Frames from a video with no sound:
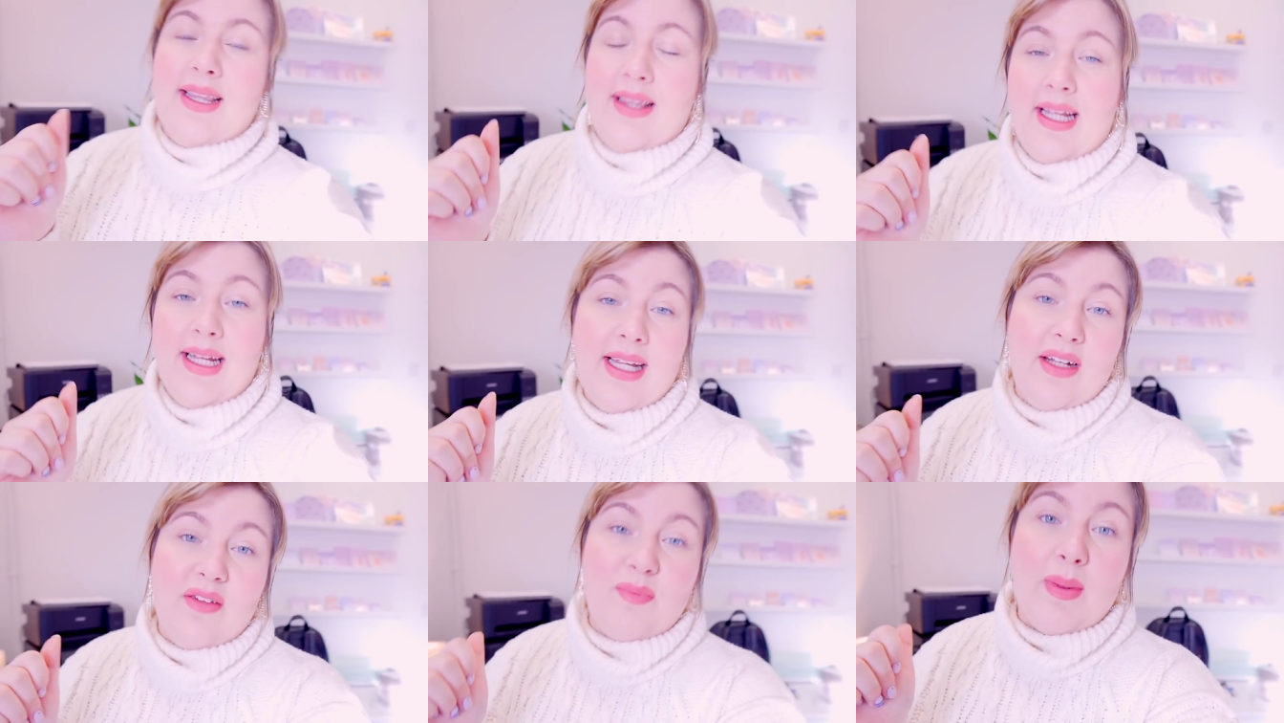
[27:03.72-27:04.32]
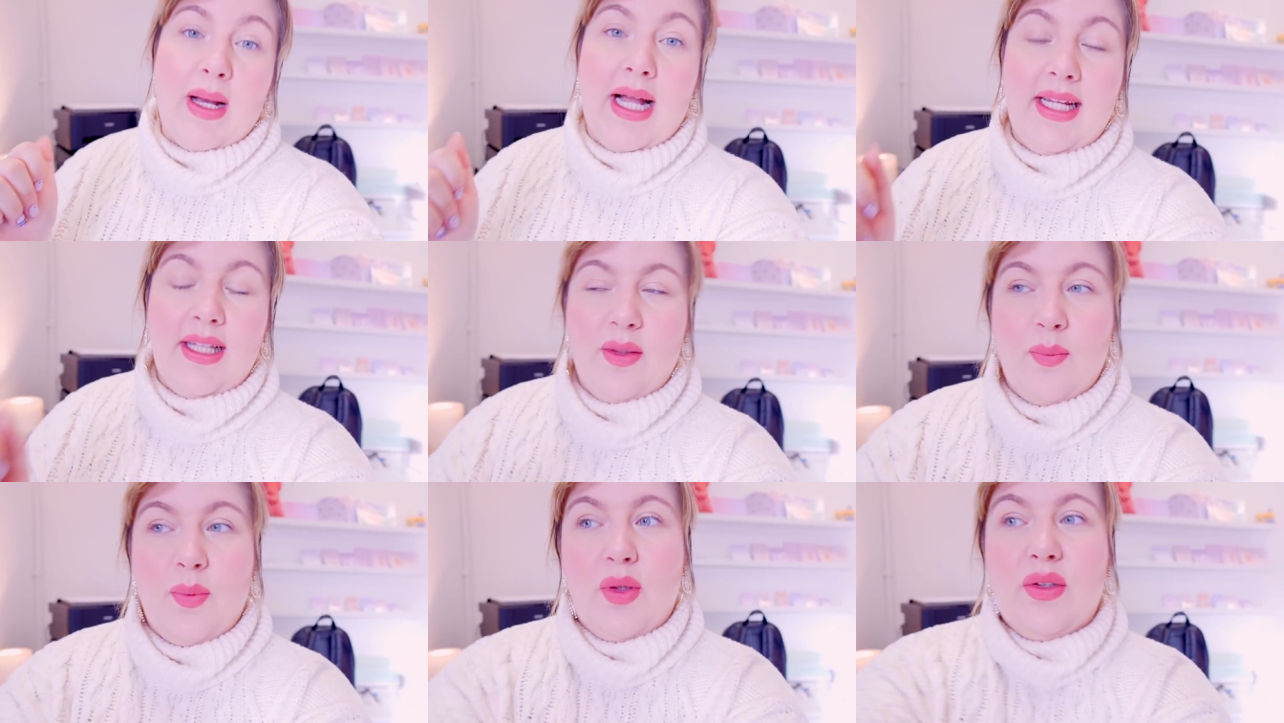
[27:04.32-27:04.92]
thinking of
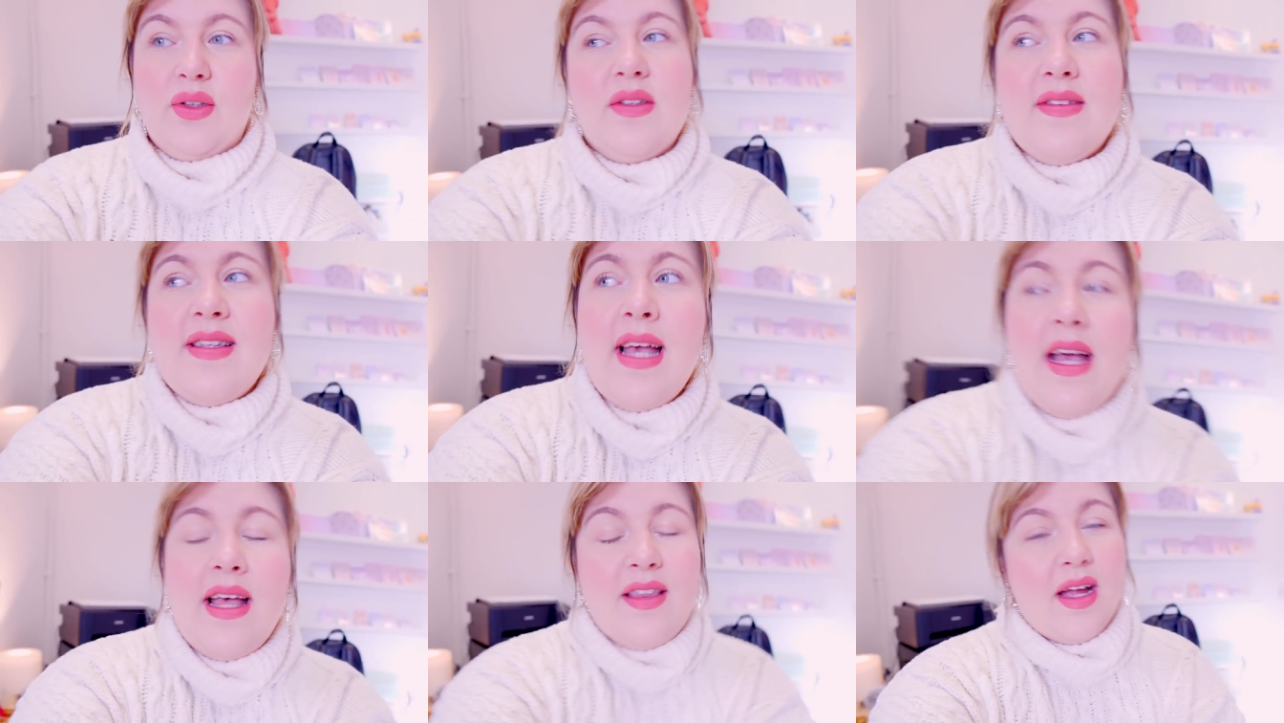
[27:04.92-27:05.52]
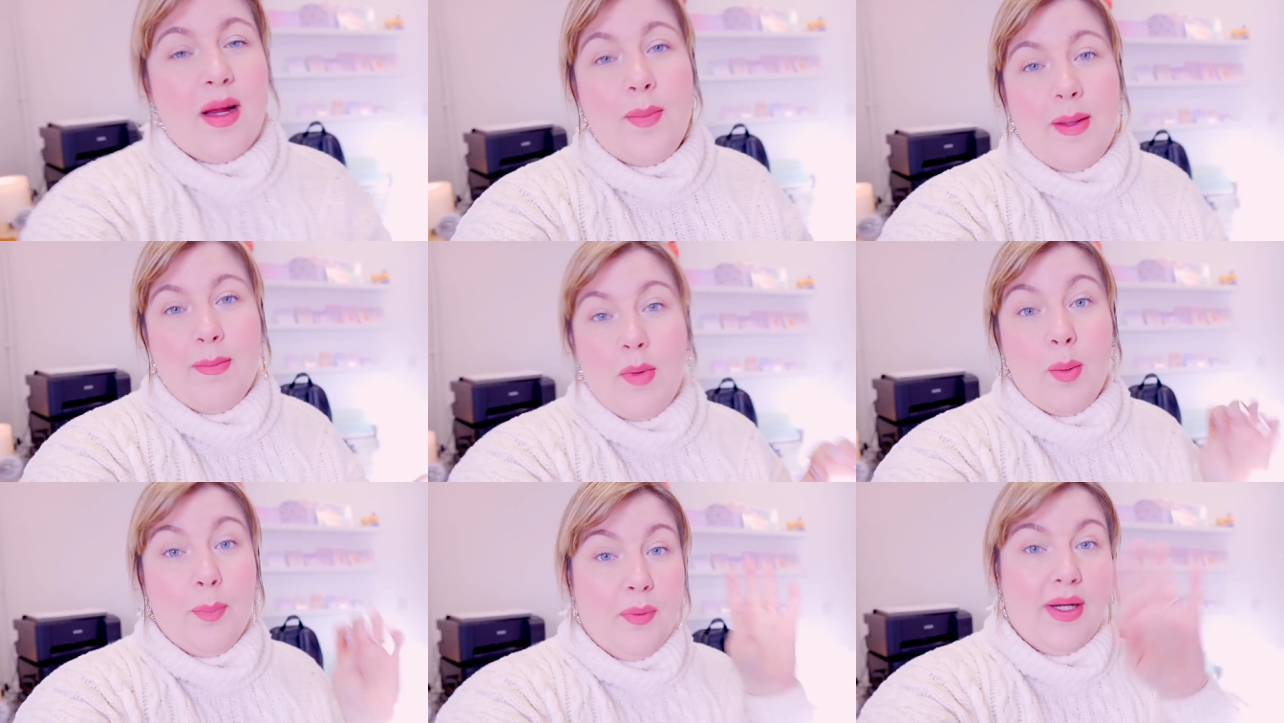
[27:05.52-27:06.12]
buying the ones that are a bit
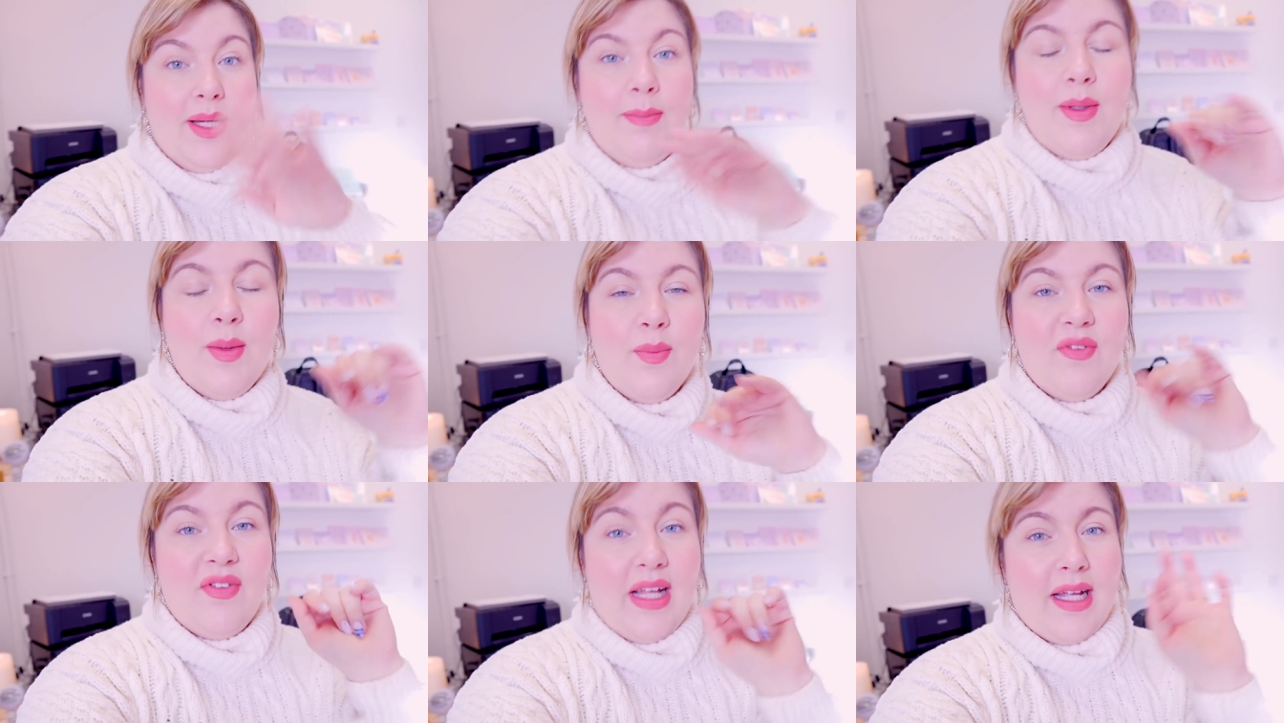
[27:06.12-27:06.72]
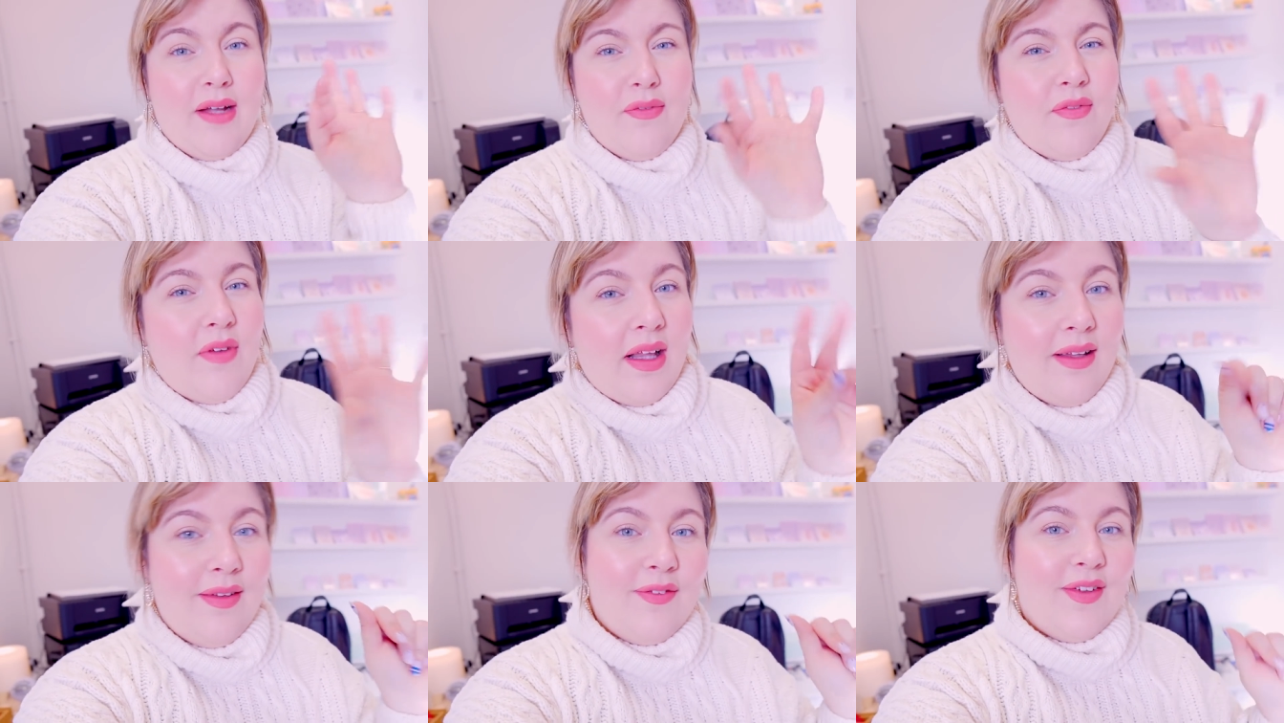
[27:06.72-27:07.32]
more premium with like a
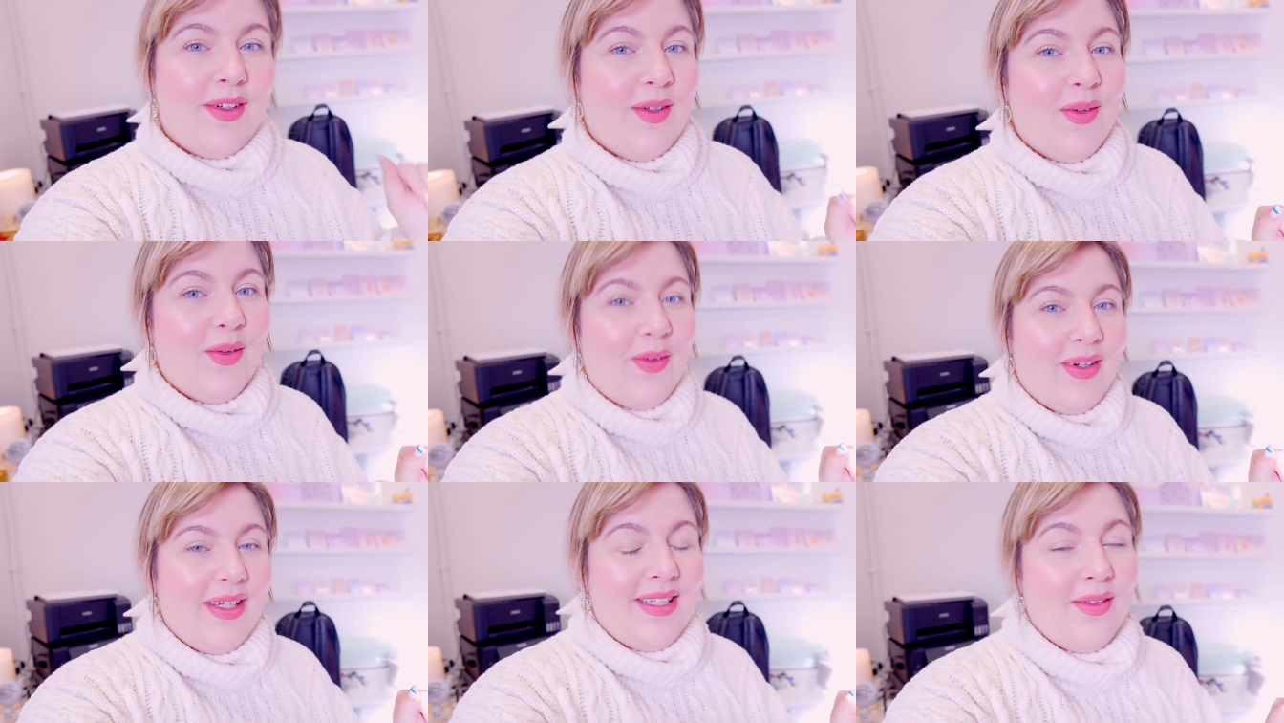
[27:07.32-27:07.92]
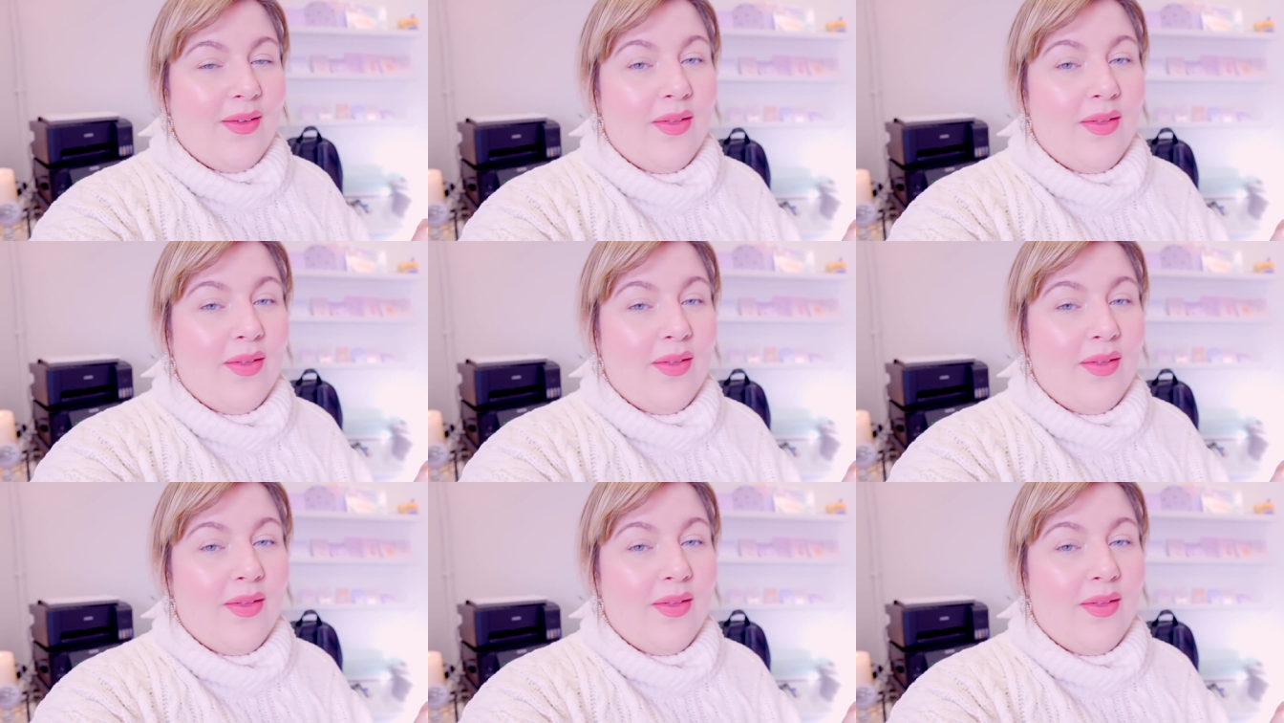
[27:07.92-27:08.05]
velvet coating